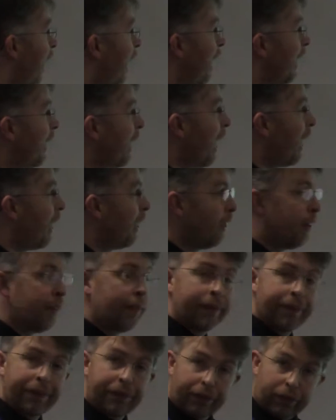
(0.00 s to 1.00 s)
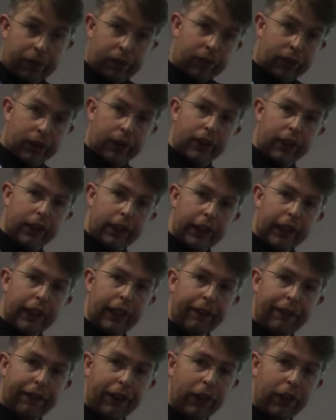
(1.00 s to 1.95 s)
Again, if